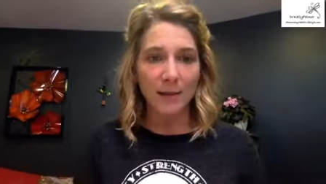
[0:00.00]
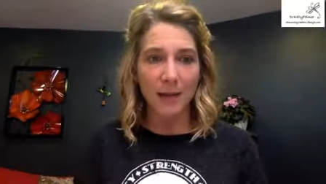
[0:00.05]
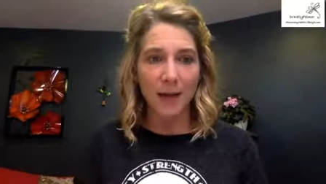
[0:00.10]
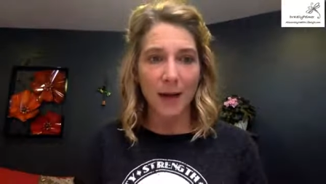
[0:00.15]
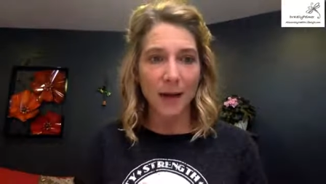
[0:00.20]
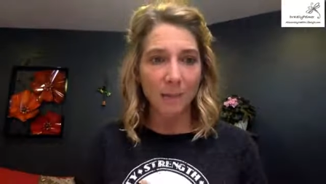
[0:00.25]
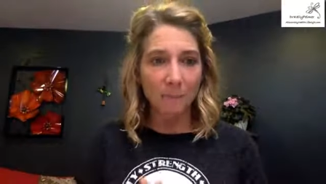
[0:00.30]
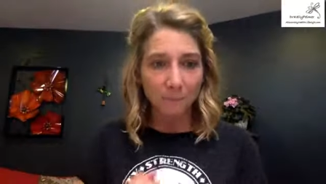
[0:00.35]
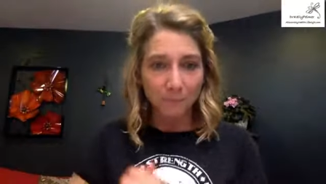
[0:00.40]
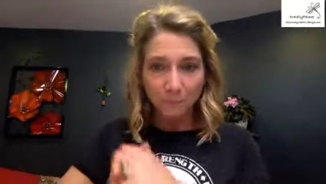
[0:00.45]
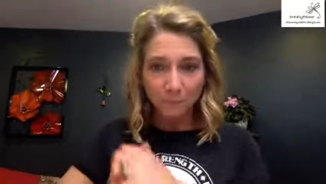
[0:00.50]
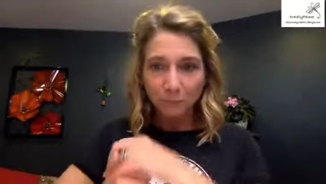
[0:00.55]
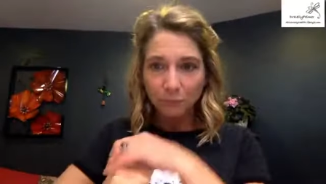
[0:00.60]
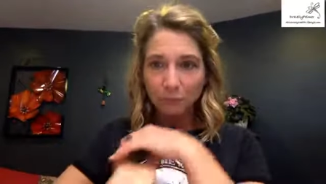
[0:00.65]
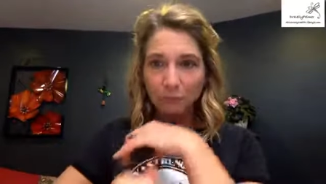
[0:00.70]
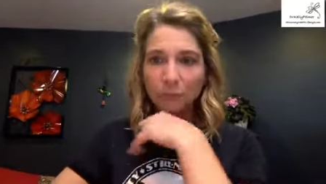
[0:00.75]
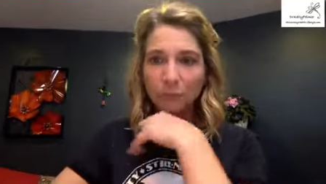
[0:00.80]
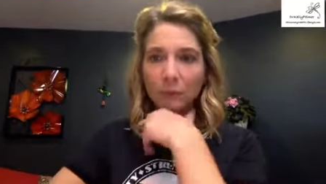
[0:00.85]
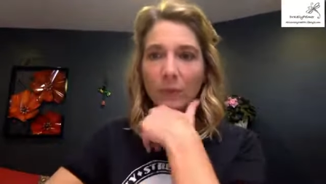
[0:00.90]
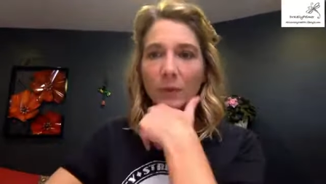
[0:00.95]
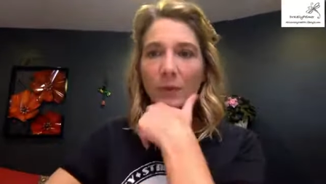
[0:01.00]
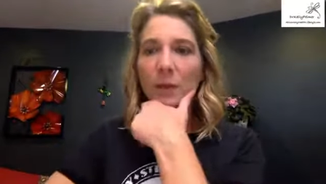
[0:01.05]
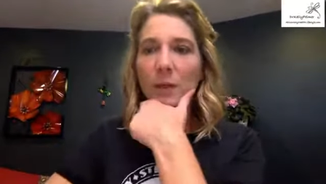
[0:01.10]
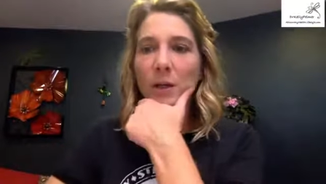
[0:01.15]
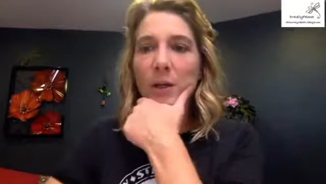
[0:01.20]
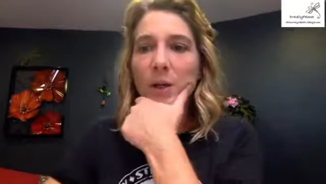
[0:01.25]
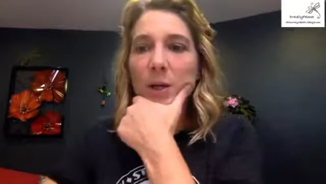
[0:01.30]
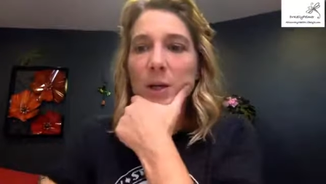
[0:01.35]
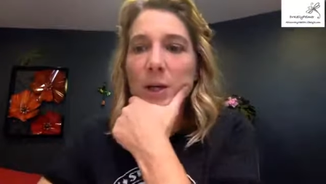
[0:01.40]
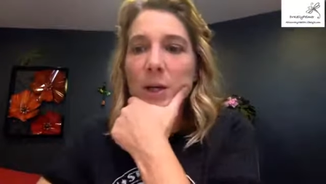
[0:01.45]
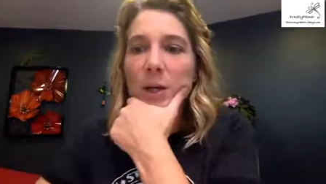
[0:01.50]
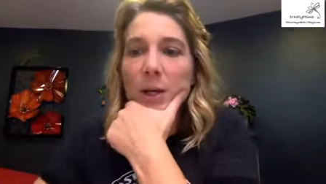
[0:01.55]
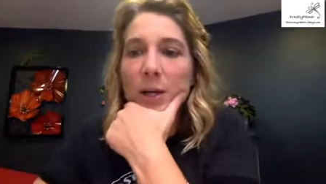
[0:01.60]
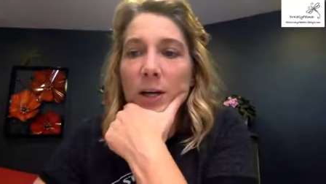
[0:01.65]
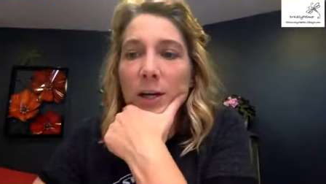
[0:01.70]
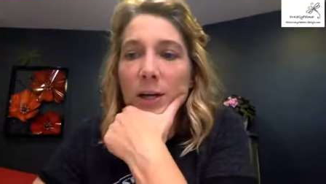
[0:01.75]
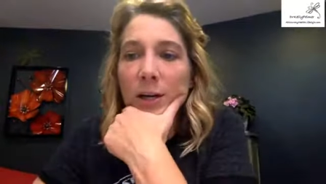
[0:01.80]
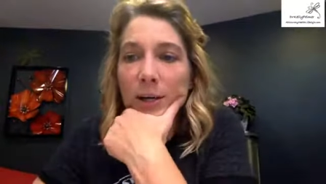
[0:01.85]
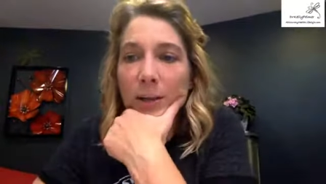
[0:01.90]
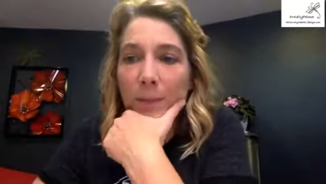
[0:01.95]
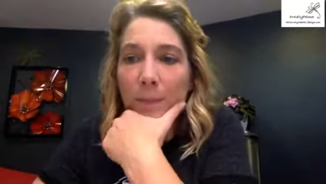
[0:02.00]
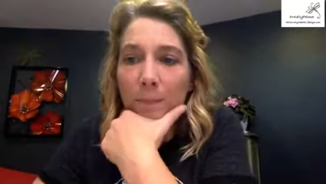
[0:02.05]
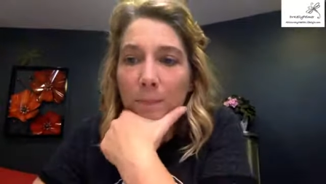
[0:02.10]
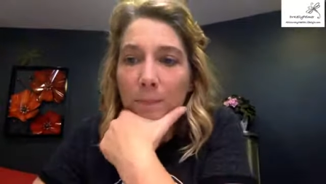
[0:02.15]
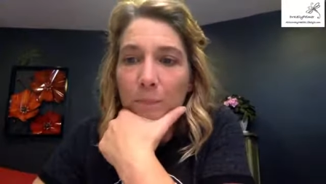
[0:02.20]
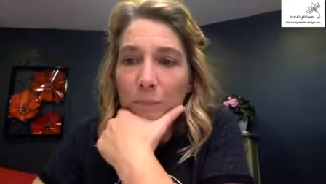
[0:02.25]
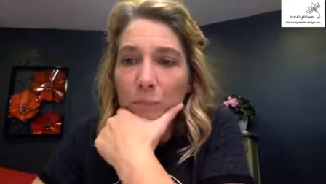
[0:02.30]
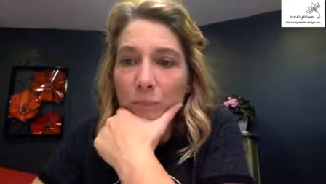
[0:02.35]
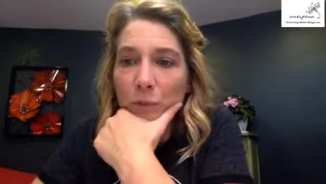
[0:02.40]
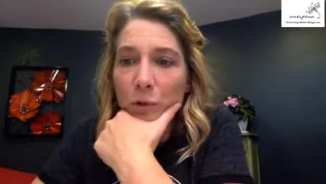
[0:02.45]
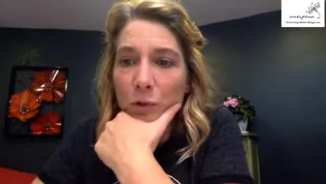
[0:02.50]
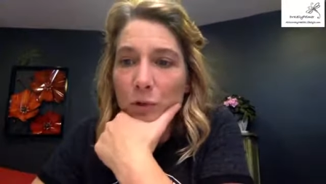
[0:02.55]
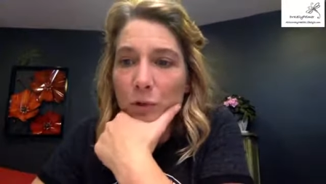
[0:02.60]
that. Um,